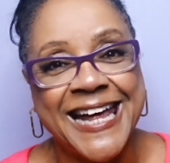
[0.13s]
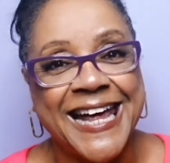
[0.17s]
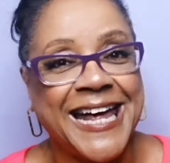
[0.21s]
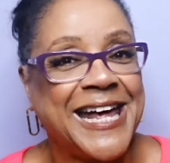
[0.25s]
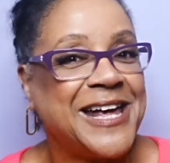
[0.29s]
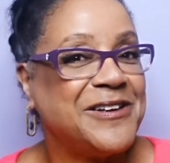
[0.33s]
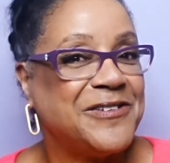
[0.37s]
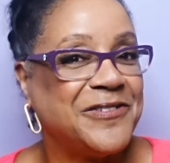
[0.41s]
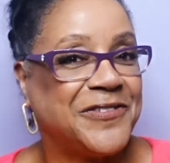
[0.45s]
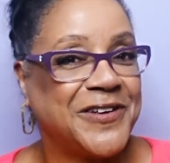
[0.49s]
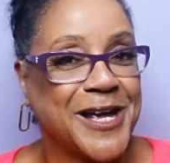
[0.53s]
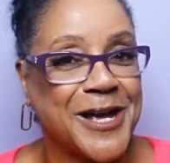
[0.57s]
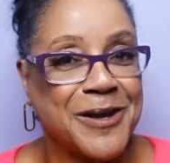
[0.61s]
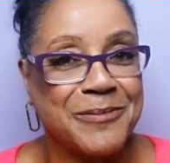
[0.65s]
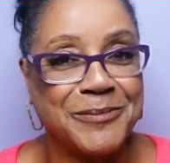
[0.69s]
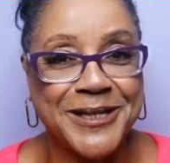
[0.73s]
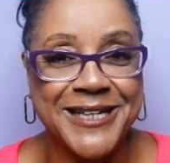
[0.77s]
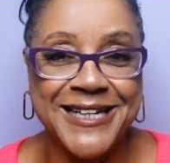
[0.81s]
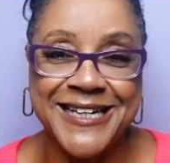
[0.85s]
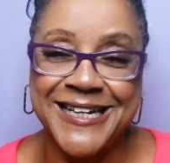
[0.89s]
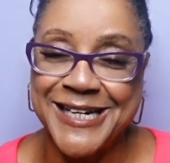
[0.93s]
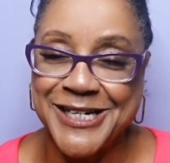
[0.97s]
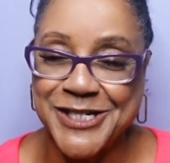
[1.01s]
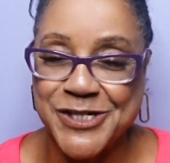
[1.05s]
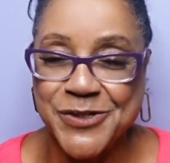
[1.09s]
Hey
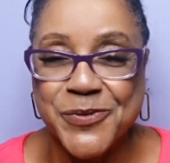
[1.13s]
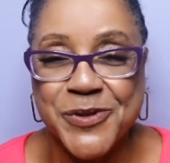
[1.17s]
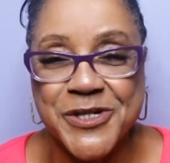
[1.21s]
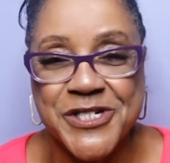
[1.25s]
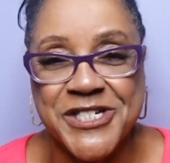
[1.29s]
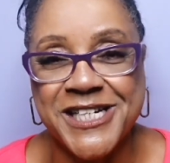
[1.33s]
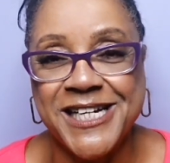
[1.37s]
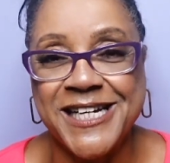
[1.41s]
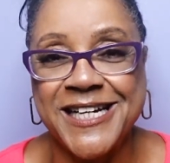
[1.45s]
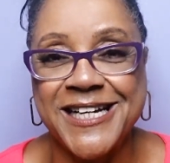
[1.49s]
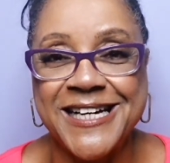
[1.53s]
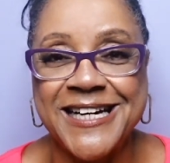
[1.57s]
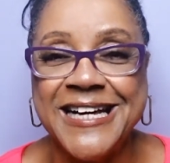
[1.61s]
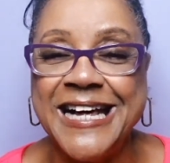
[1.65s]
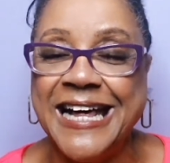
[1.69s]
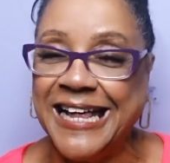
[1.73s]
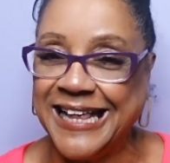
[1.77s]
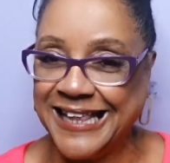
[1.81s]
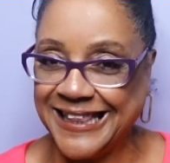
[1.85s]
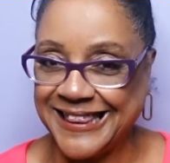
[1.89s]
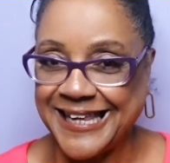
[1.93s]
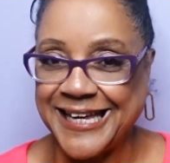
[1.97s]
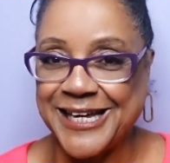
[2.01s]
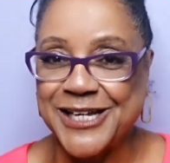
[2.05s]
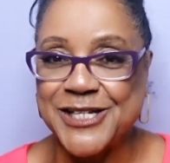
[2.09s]
family, it's Regina.
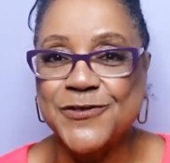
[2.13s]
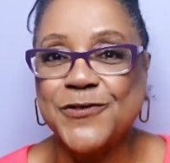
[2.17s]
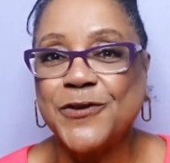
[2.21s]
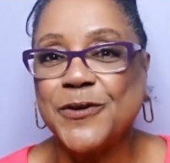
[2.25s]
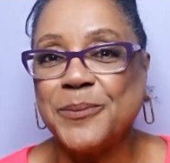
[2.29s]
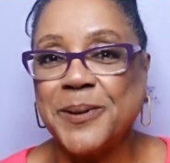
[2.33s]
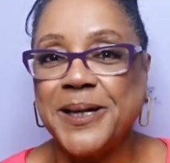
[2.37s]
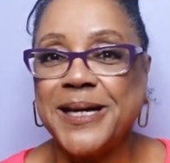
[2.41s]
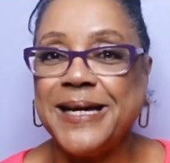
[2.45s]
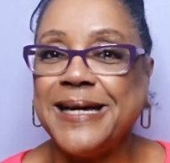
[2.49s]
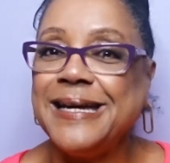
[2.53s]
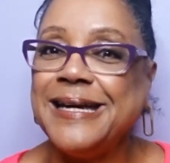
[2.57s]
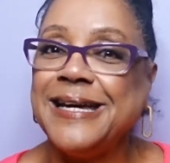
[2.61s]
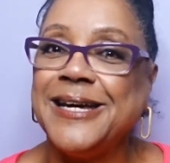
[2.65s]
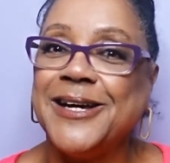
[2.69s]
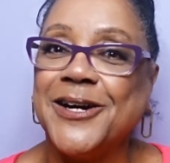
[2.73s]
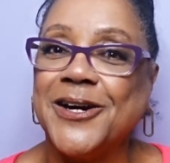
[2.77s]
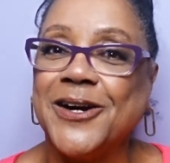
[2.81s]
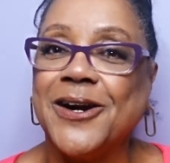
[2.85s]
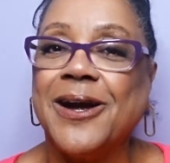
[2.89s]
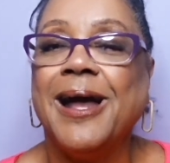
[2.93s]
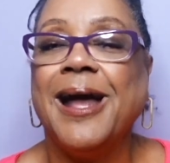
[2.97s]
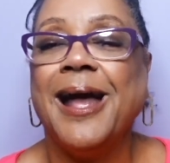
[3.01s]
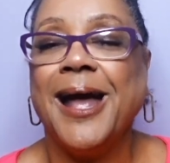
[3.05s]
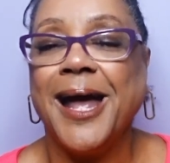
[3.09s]
Thanks for being
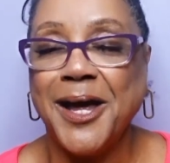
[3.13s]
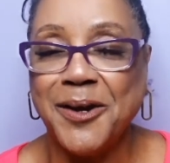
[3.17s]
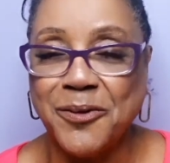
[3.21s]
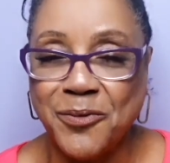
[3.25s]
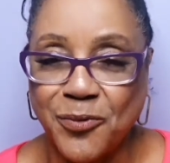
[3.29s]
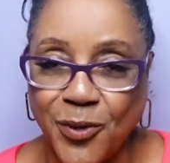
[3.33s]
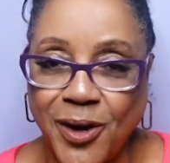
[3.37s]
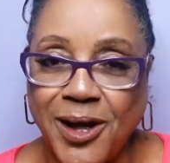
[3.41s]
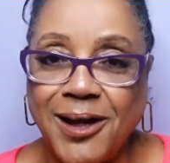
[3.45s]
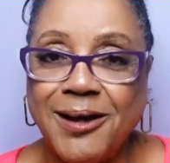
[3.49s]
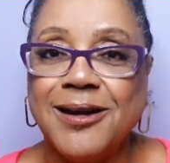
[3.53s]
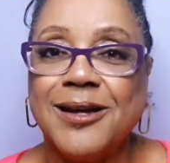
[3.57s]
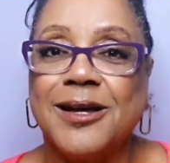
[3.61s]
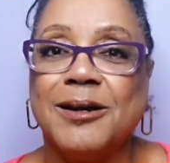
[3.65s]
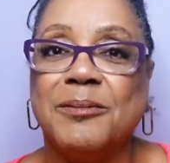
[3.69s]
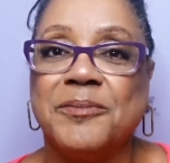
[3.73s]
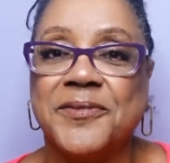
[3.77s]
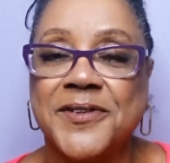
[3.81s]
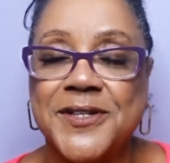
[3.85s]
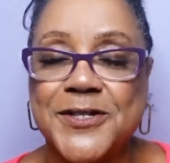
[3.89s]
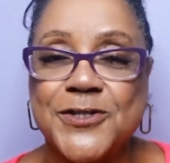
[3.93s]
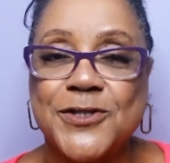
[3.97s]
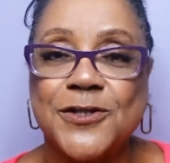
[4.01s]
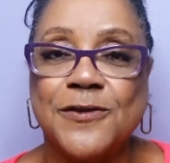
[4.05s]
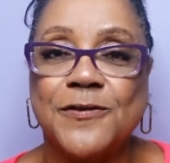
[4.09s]
here and welcome.
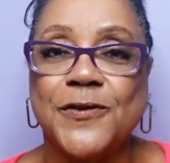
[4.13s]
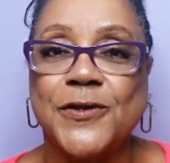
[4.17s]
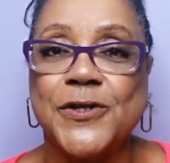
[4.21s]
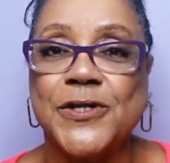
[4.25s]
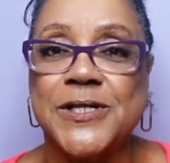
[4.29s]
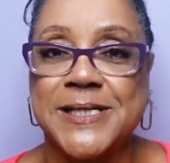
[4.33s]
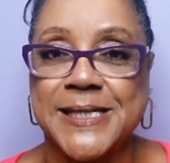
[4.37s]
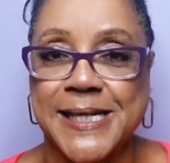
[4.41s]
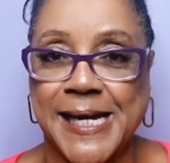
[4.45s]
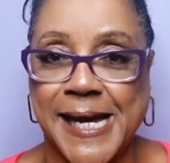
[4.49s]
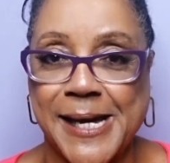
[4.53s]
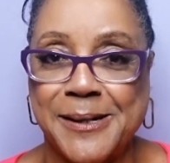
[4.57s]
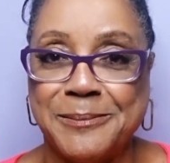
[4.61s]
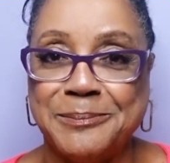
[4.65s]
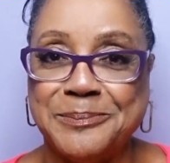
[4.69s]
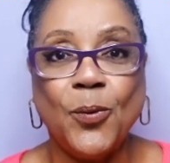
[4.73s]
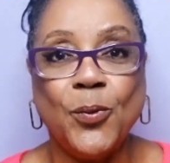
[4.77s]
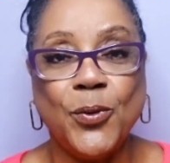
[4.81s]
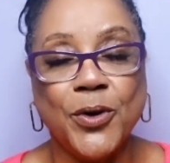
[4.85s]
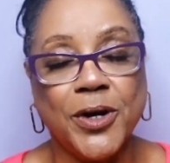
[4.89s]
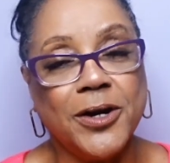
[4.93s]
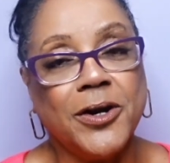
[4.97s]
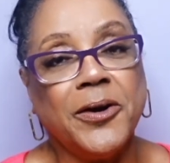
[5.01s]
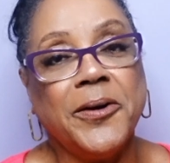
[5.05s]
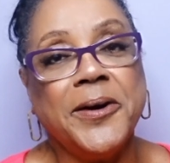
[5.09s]
This is your first time.
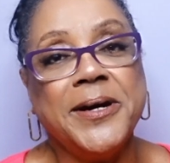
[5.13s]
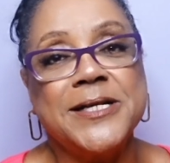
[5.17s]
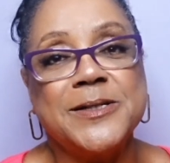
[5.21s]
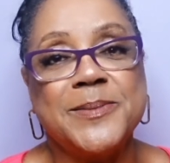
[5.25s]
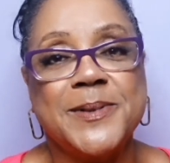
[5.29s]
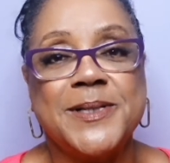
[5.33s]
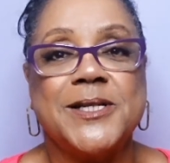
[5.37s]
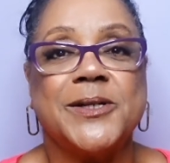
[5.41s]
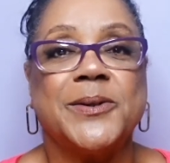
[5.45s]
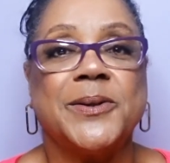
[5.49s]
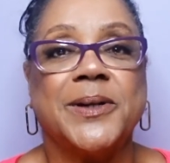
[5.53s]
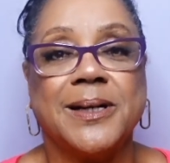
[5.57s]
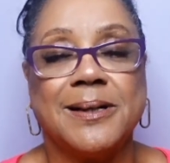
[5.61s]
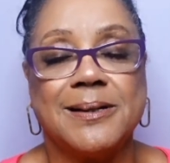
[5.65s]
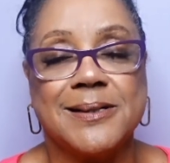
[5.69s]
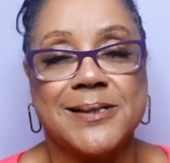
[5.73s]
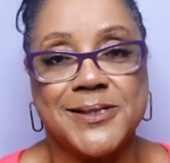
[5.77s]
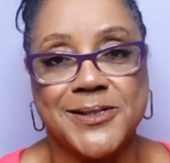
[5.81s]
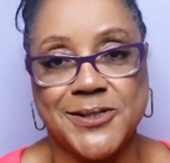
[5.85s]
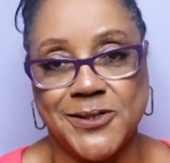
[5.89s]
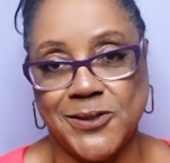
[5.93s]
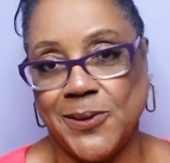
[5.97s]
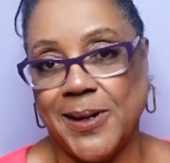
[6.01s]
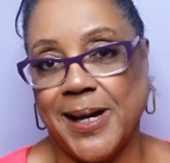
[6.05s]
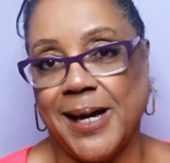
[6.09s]
We're going to be doing
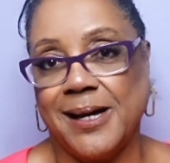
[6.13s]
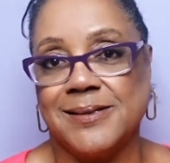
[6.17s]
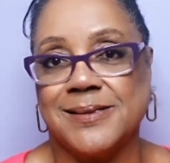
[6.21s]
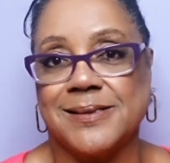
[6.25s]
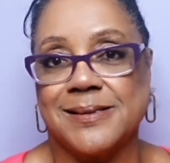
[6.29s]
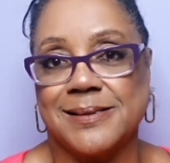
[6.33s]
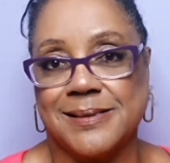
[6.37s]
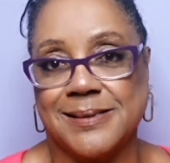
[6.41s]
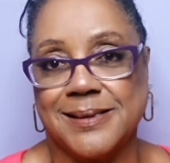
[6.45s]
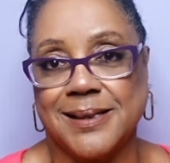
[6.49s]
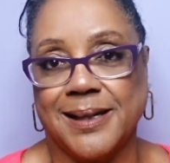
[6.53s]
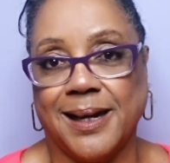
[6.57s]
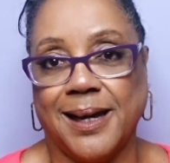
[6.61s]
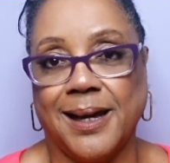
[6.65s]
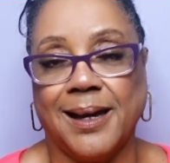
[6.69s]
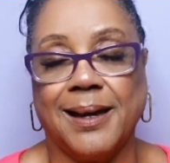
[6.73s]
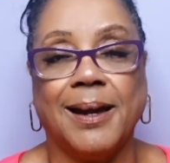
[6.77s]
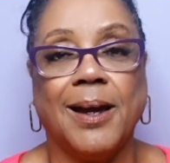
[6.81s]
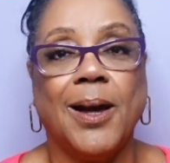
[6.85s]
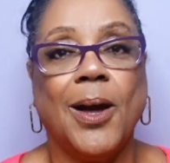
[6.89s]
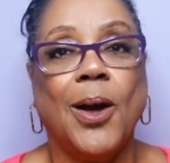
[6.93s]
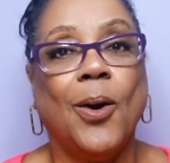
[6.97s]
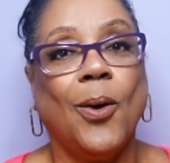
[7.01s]
two houses today.